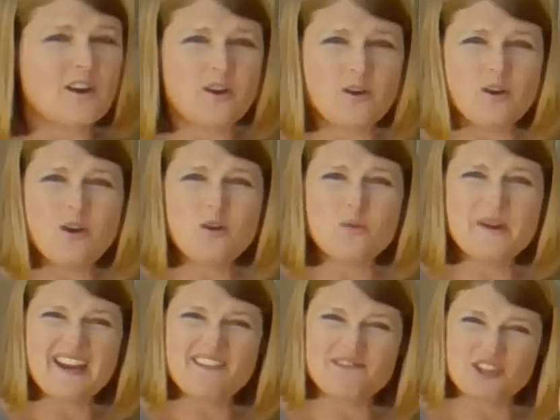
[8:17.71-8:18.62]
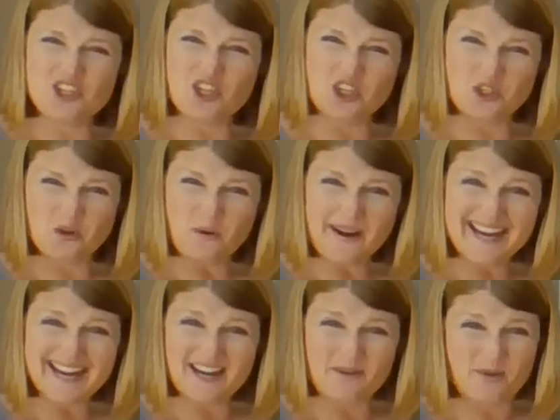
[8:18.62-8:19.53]
Oh, we have 2
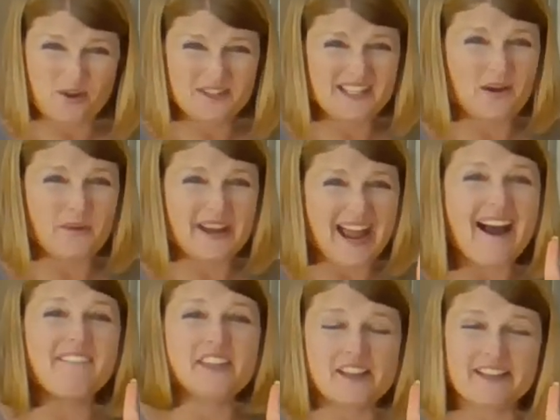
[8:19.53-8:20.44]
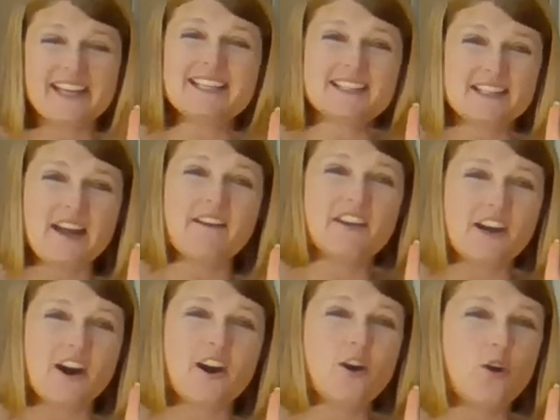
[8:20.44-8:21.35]
animals that we have the least of
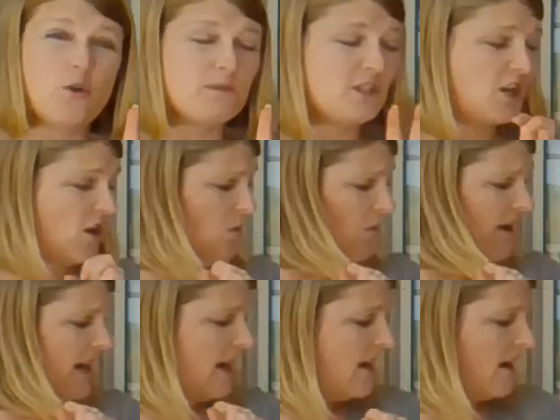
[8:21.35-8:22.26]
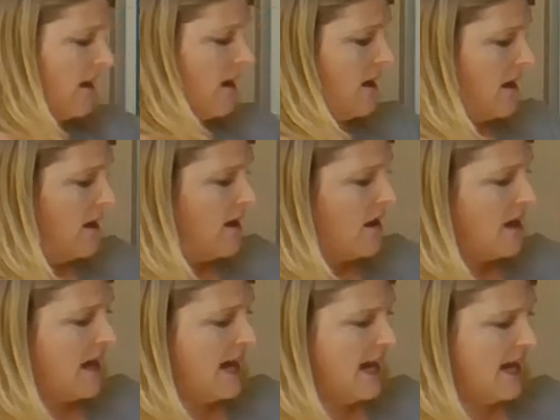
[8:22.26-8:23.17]
in our home, don't we?
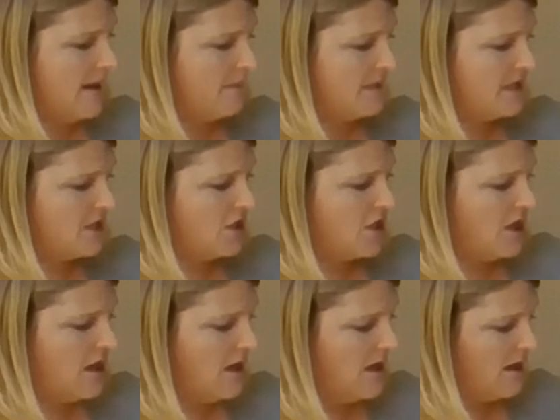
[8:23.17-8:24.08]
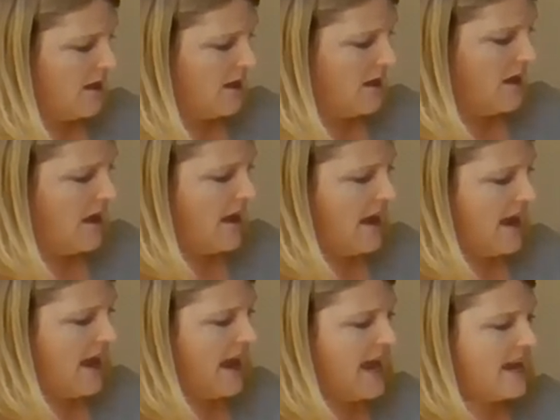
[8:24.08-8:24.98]
Hamster
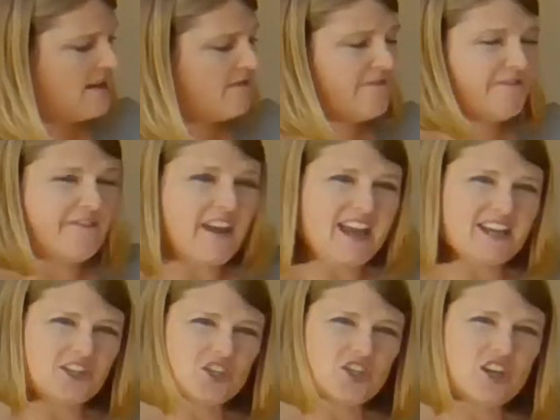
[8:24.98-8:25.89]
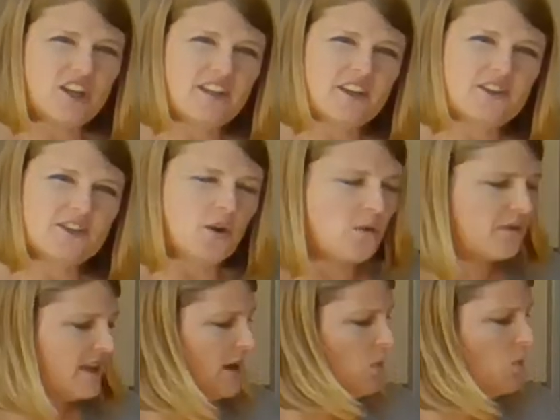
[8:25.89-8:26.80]
and fish. There's
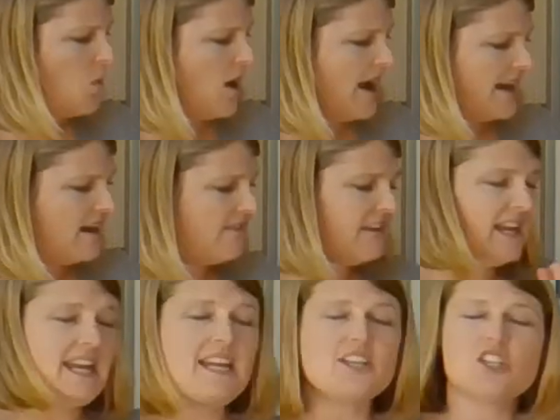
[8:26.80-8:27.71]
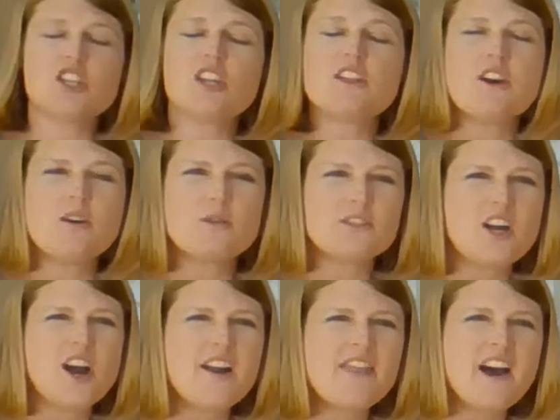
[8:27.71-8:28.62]
only 1 of each. Those
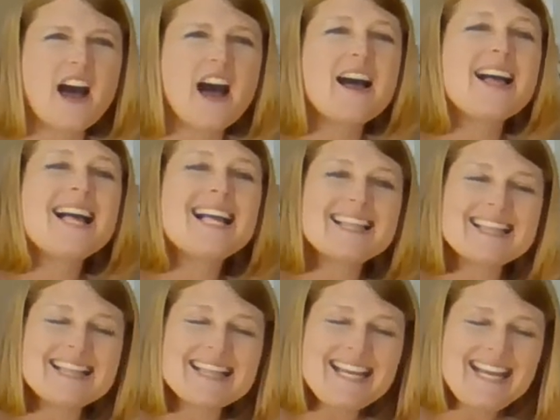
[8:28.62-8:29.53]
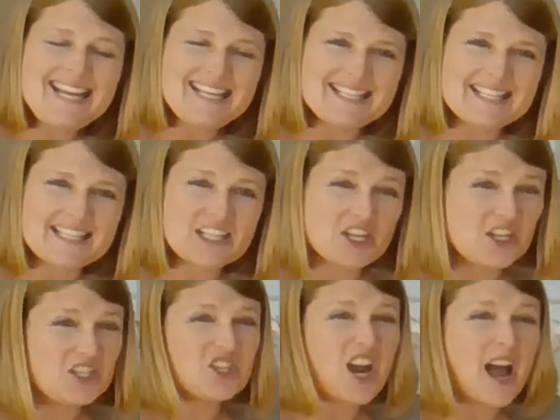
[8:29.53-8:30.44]
are the least.
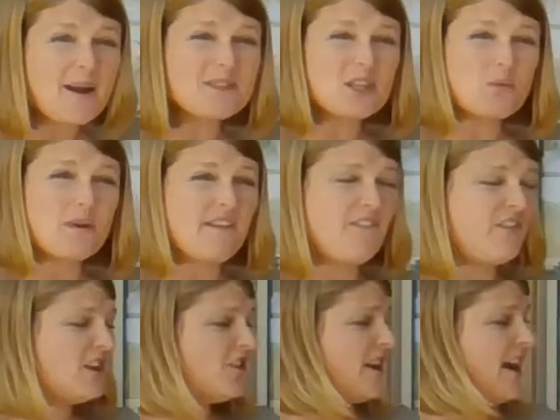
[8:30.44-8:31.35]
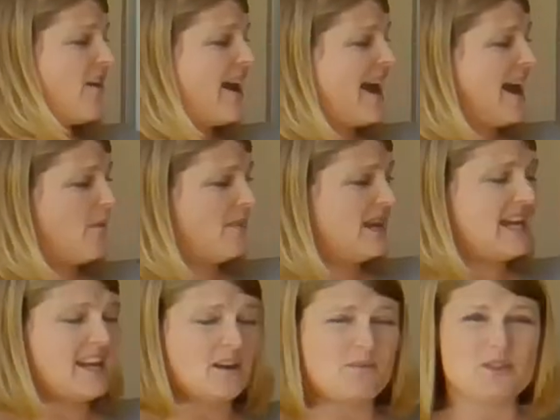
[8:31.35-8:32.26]
Good job. So we figured out how
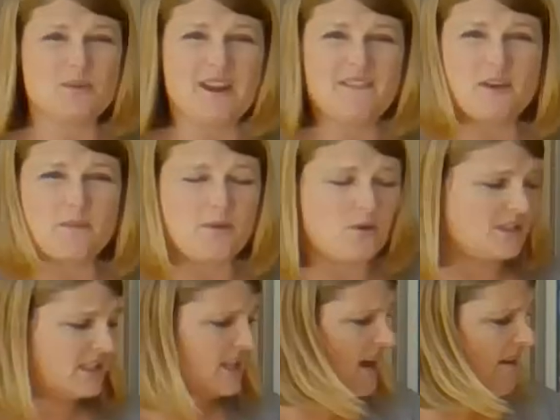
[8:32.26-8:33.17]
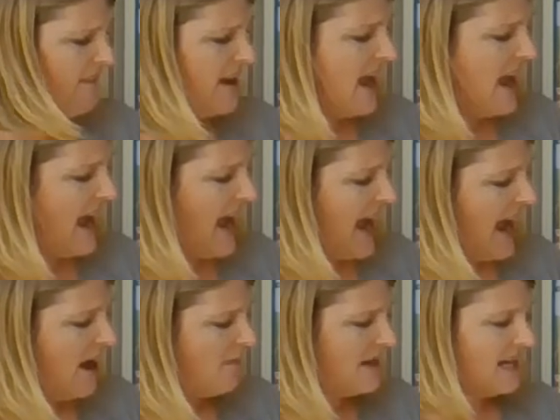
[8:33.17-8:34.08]
many animals we have the most of,
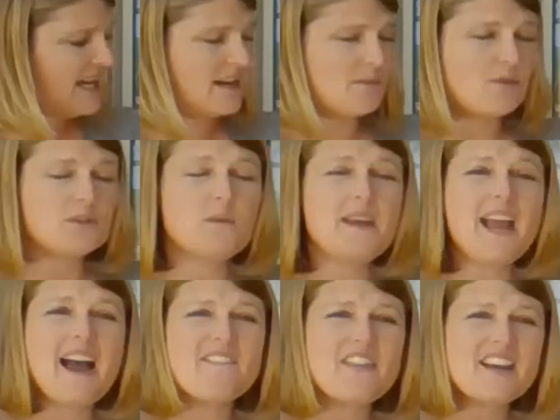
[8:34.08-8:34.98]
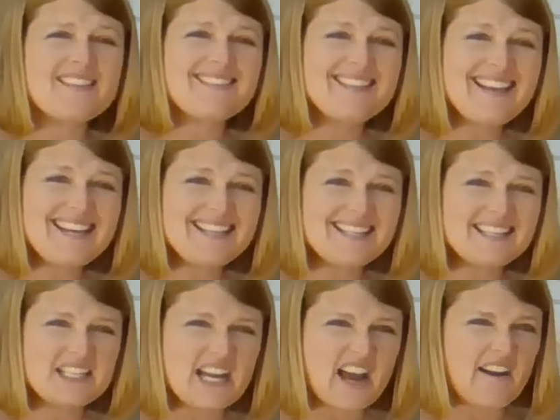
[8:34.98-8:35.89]
how many animals we have the
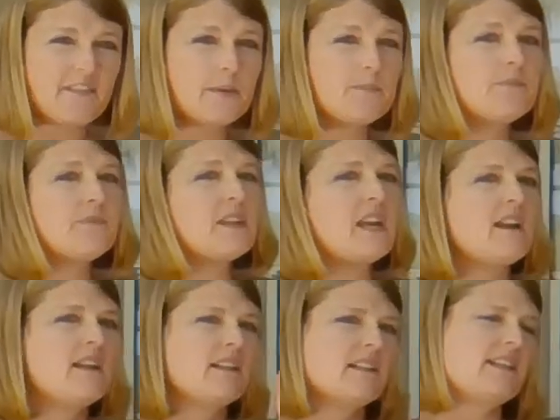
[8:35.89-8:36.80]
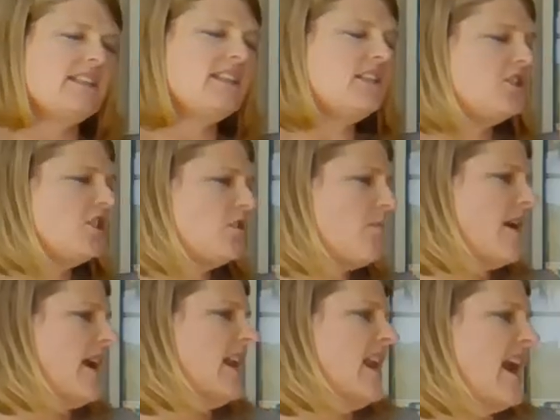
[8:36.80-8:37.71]
least of. Listen to
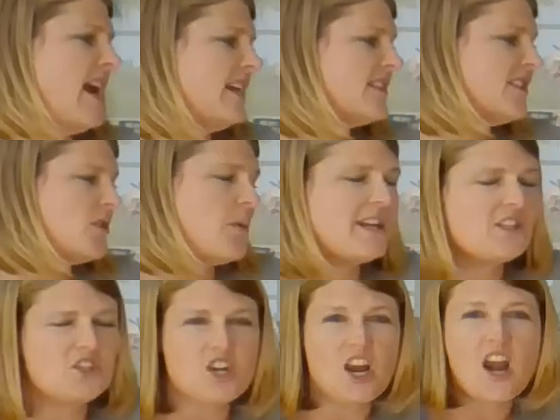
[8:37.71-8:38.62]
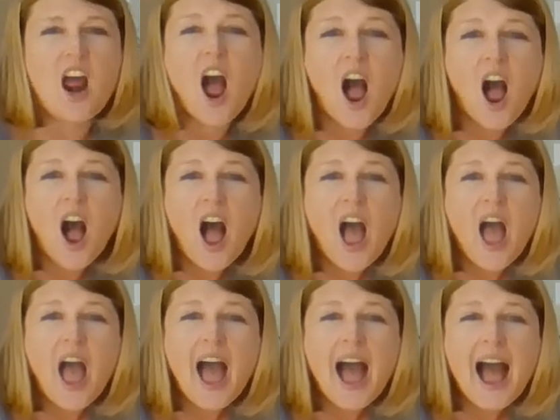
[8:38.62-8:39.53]
my next question.
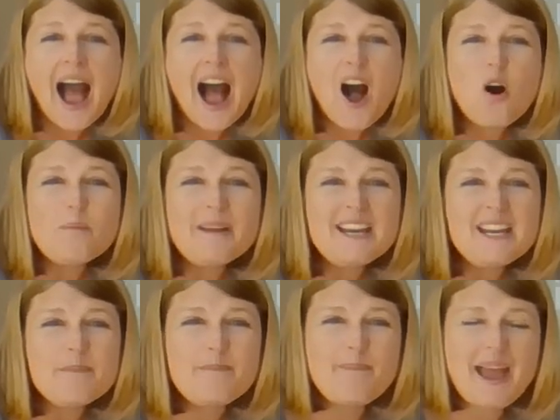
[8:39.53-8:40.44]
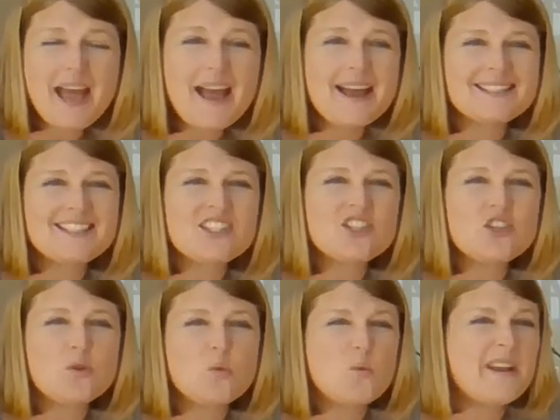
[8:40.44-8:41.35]
How many pets
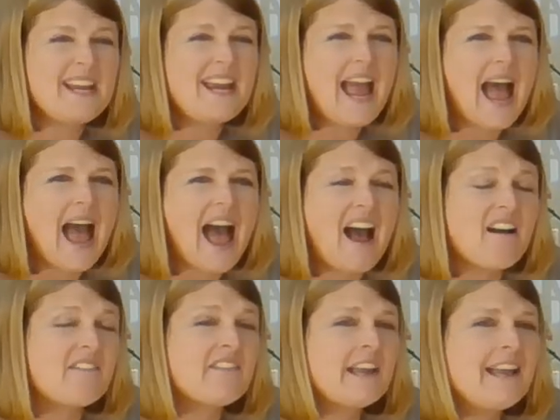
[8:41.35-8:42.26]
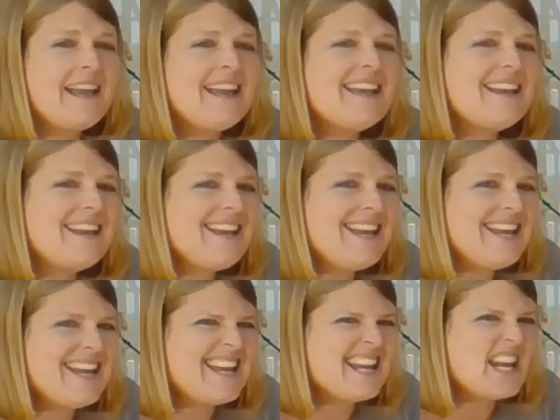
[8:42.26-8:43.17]
do we have
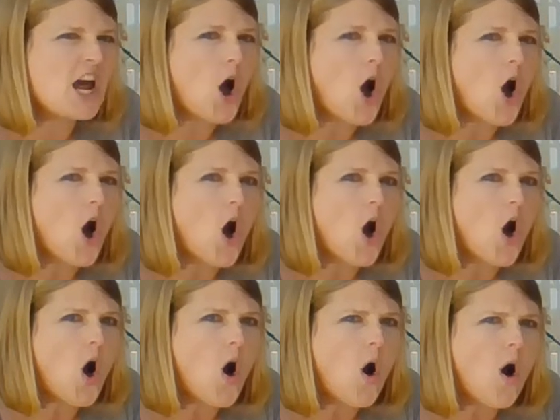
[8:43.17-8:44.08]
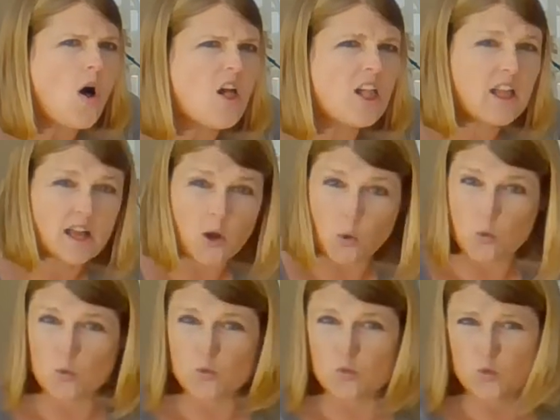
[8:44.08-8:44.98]
in all?
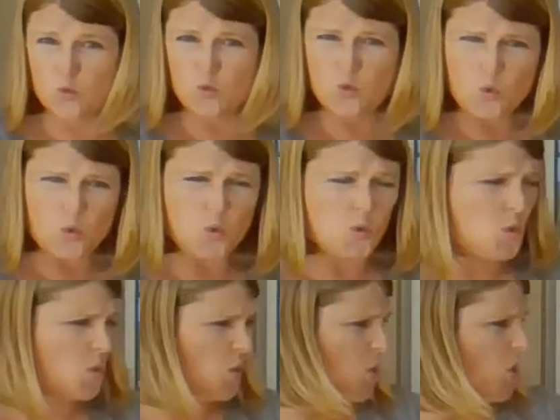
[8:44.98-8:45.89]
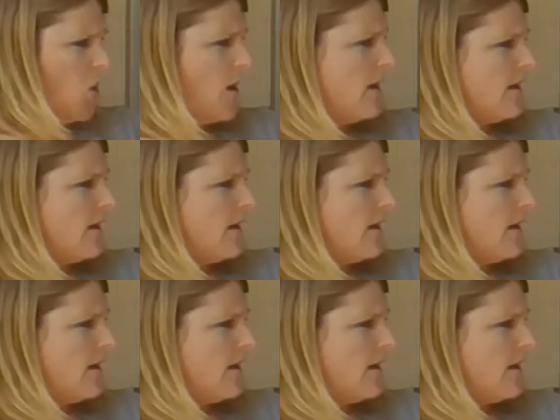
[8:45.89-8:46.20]
Ooh.